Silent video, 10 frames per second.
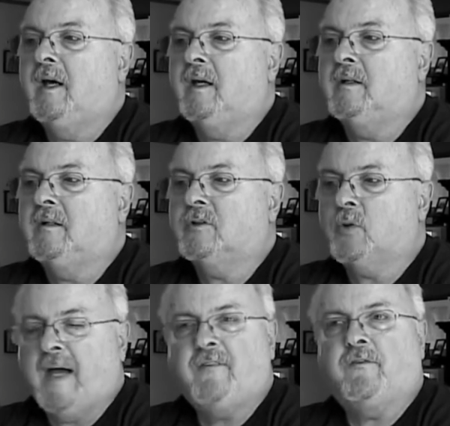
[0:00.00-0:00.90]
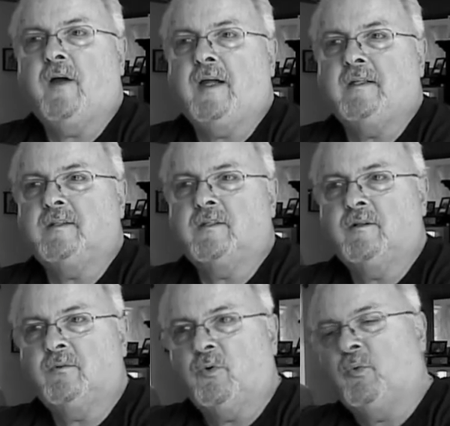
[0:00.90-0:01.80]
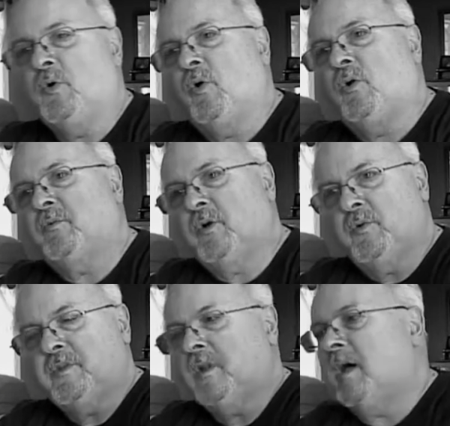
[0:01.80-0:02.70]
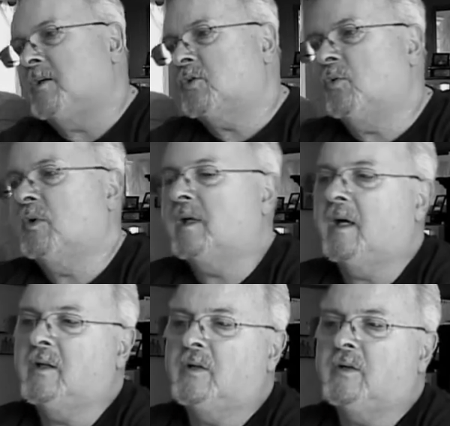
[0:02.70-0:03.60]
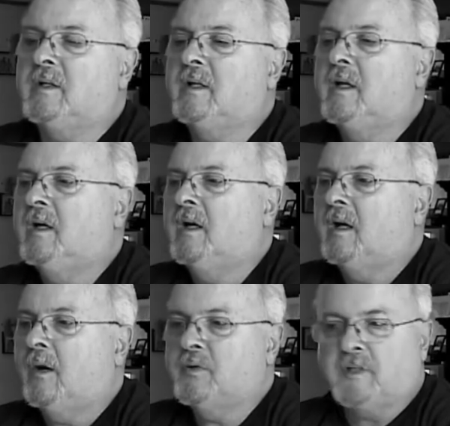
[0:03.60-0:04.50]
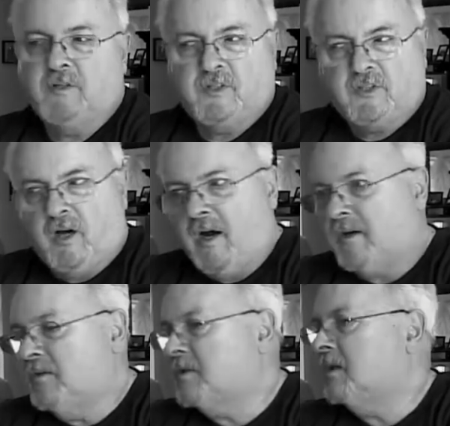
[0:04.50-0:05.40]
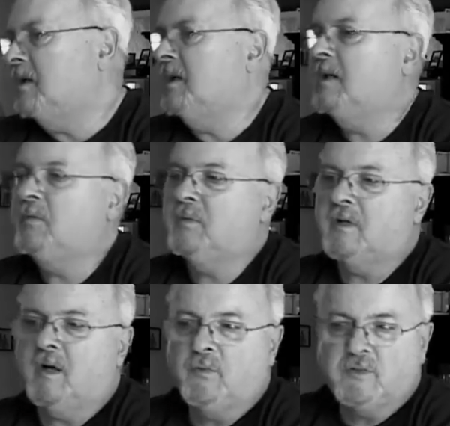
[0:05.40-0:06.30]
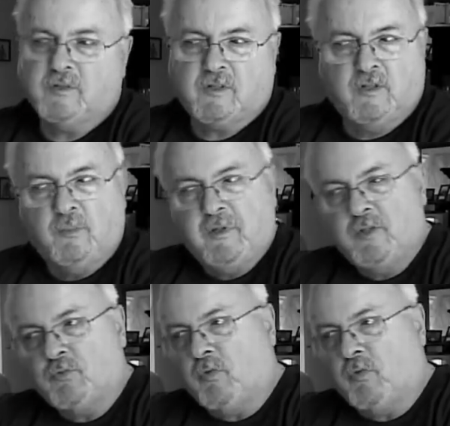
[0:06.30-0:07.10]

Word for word: And uh, so I had friends yeah. where we all go into the high school together, and I was on the soccer team, and I was going to be a